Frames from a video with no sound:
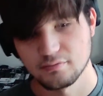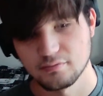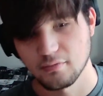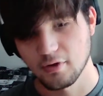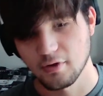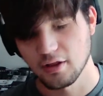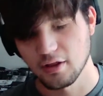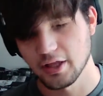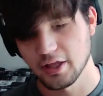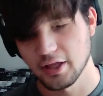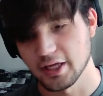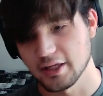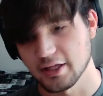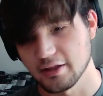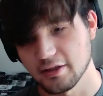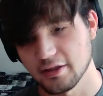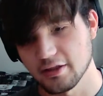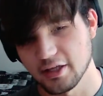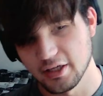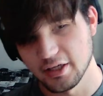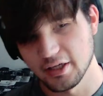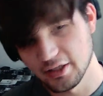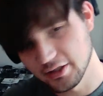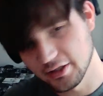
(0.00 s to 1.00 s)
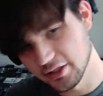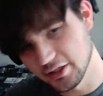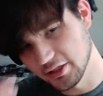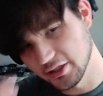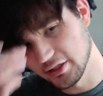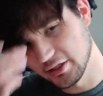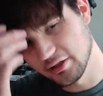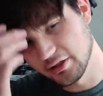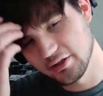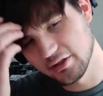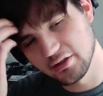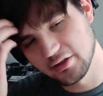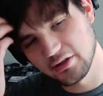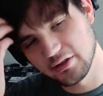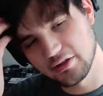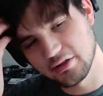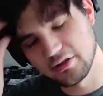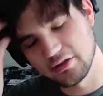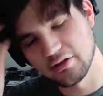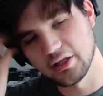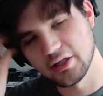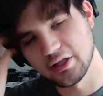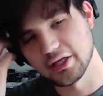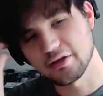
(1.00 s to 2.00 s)
Like they're
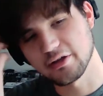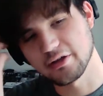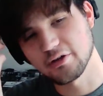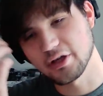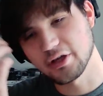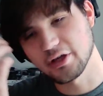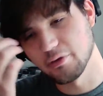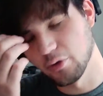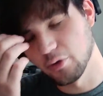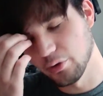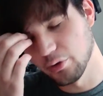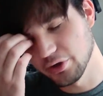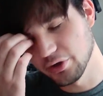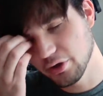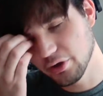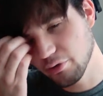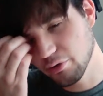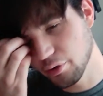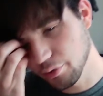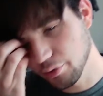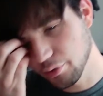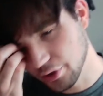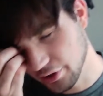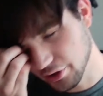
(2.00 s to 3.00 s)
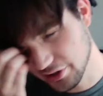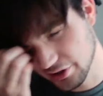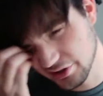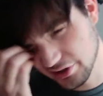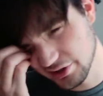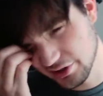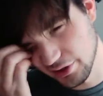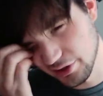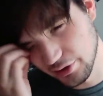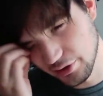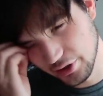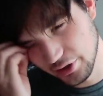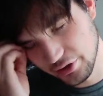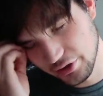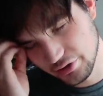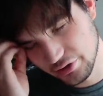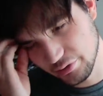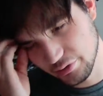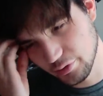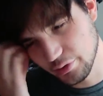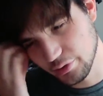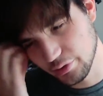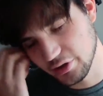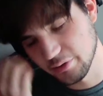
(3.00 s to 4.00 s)
like, okay, well, we know what works, so here's what
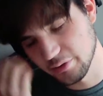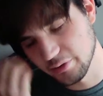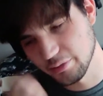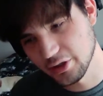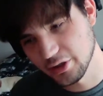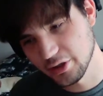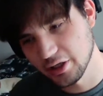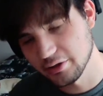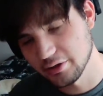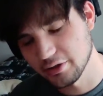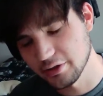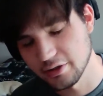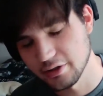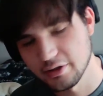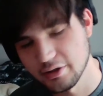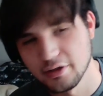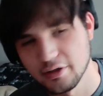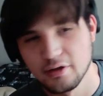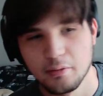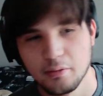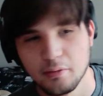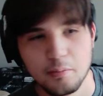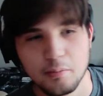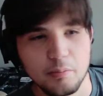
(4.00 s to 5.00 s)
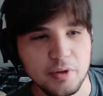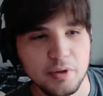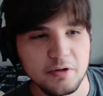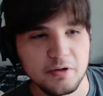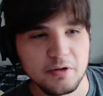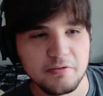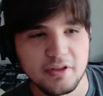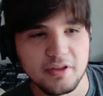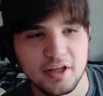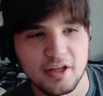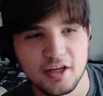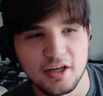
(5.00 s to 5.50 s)
we're gonna put out there. But if they